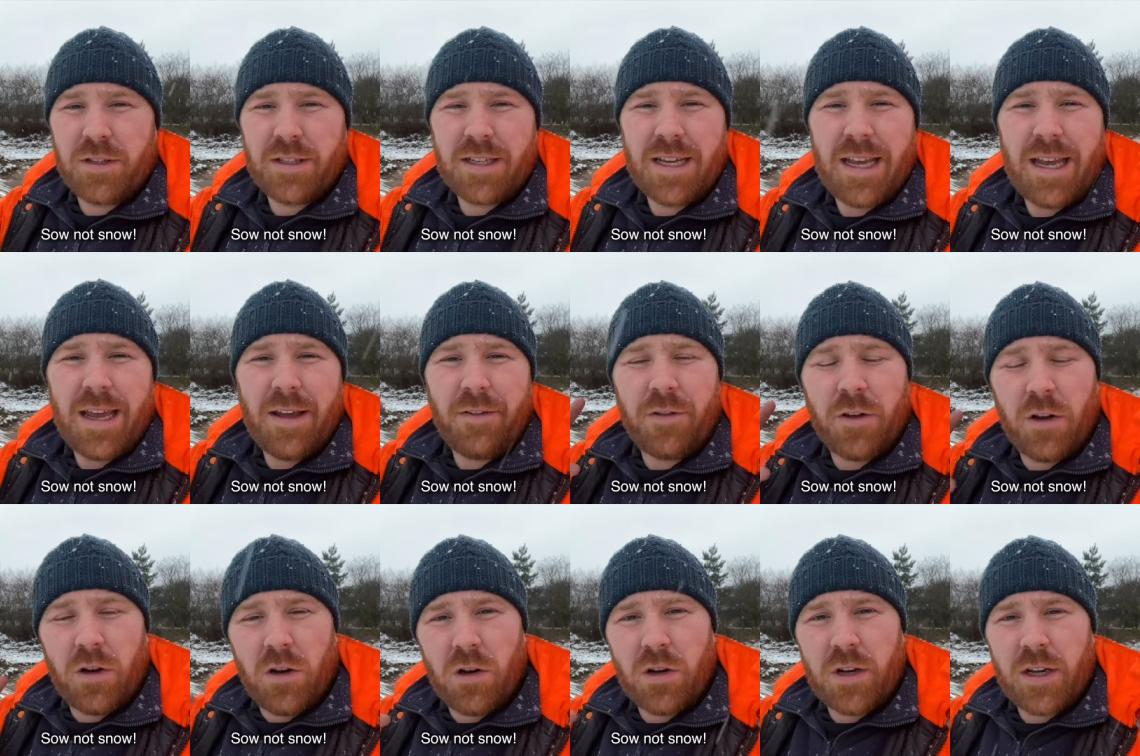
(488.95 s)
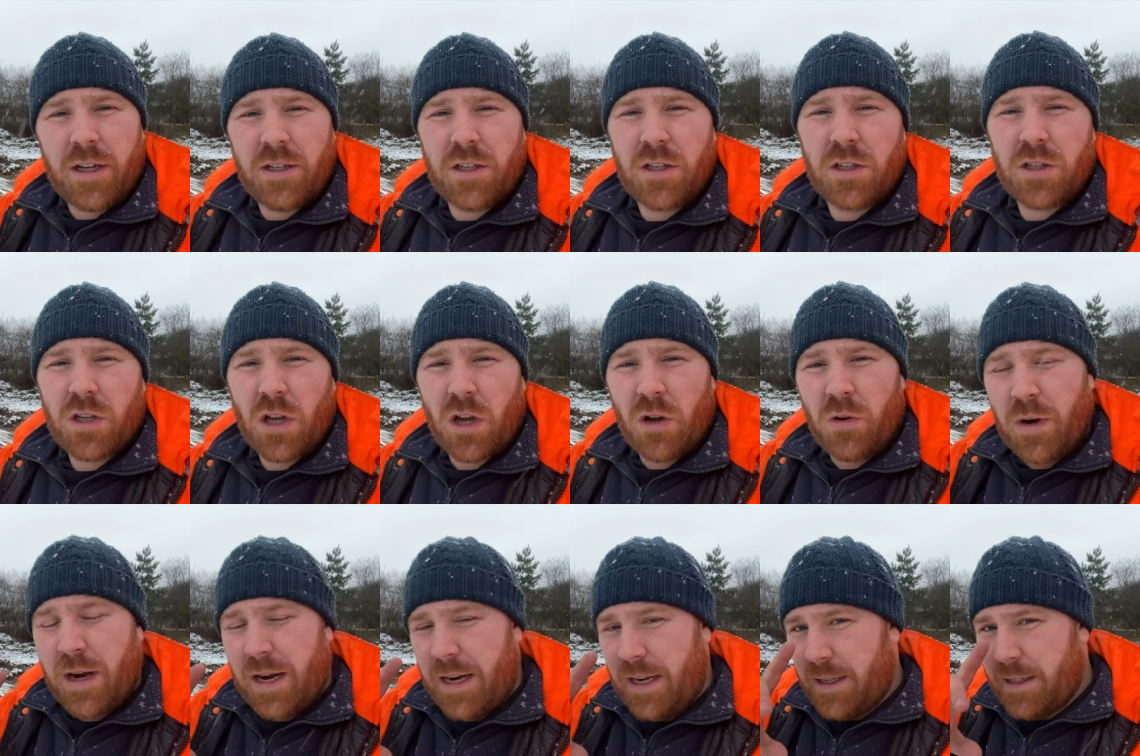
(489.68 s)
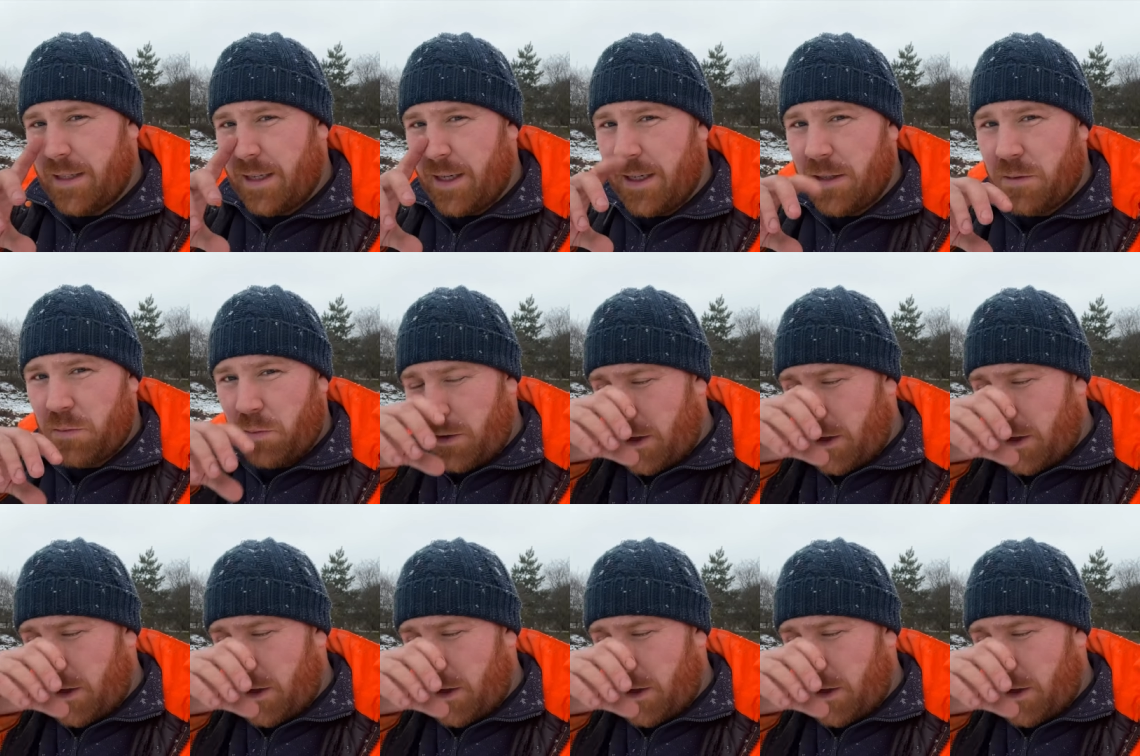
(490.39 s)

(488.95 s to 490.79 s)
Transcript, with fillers: say, if you're looking to sow any seeds